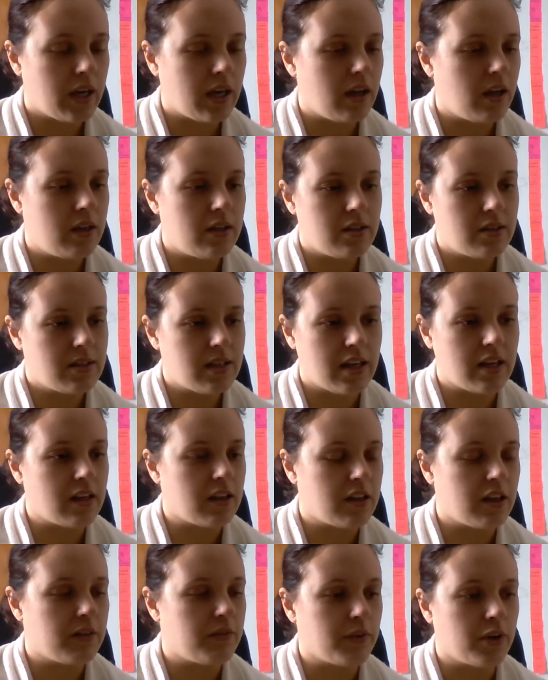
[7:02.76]
can't say
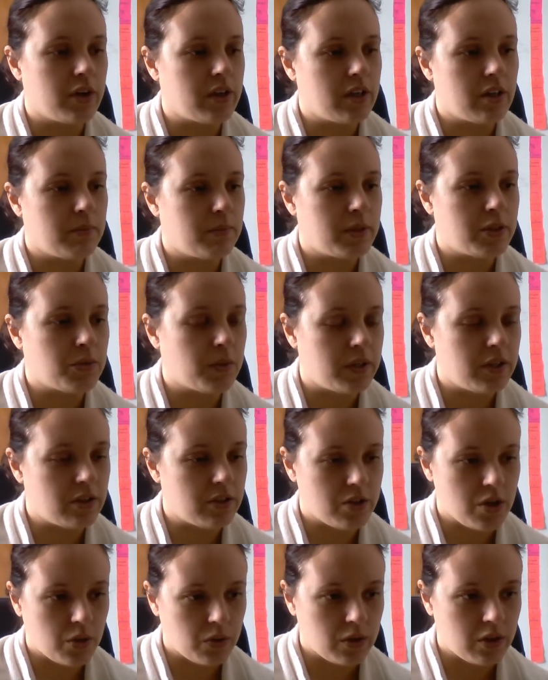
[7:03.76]
anything for a year between your
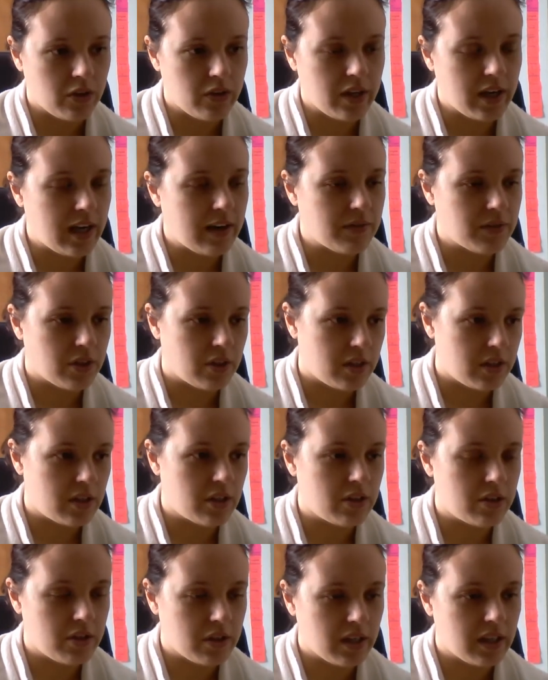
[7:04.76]
donor, and then after a
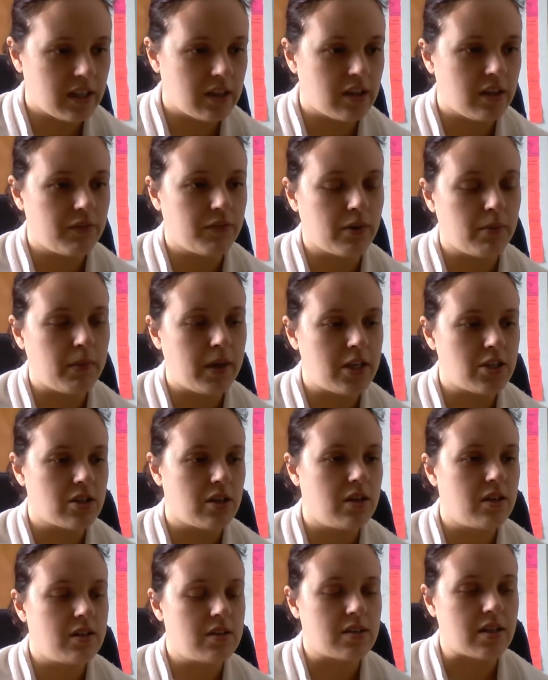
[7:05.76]
year, you can get the
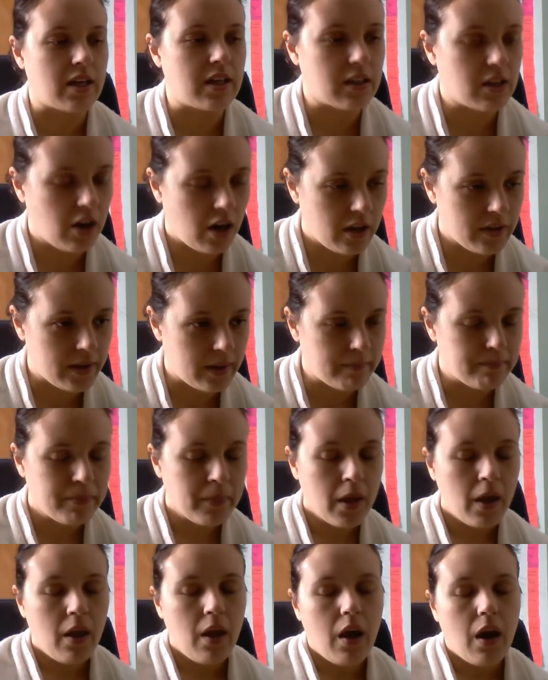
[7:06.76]
information and decide to call
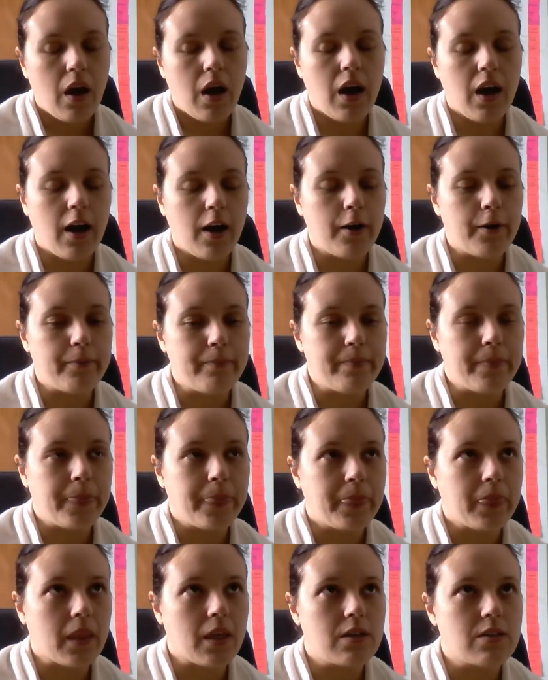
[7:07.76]

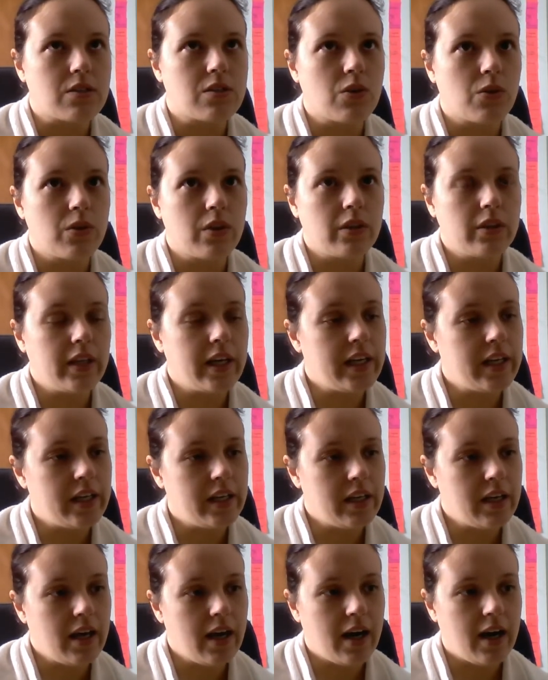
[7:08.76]
them. So the
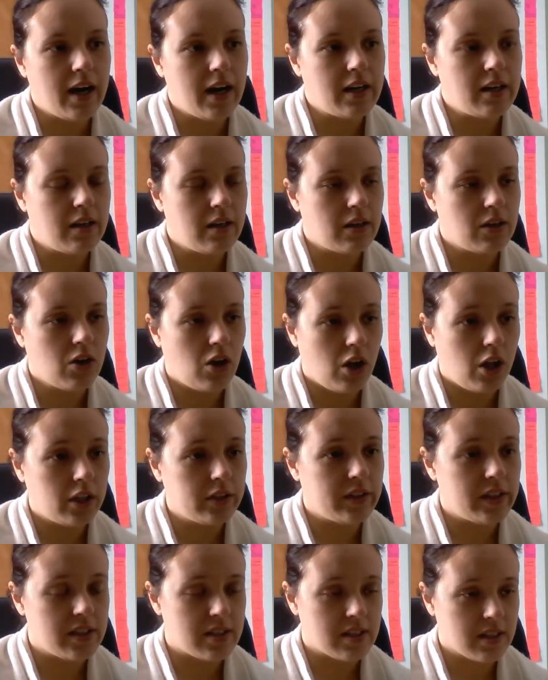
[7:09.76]
lady had
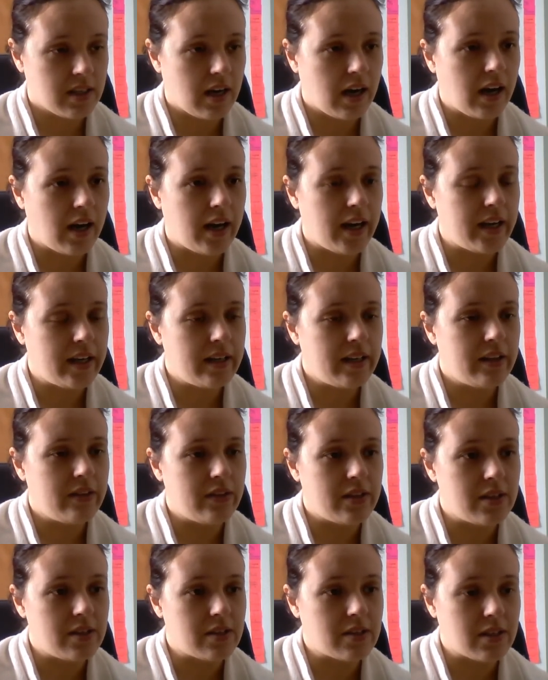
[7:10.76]
called this guy, and
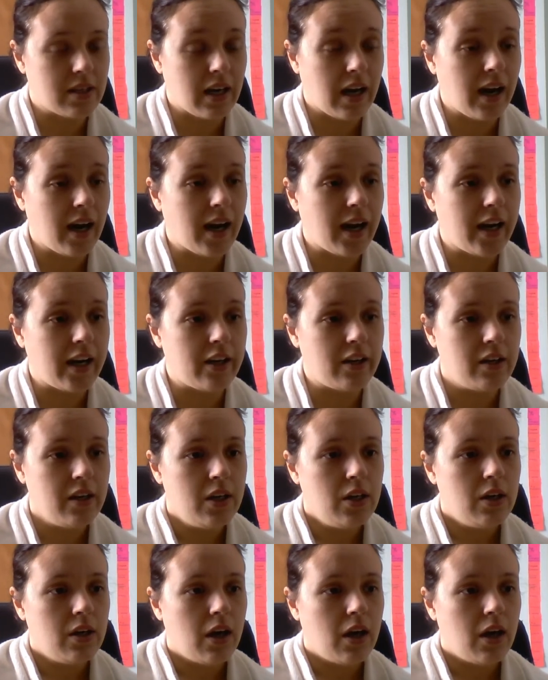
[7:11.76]
this guy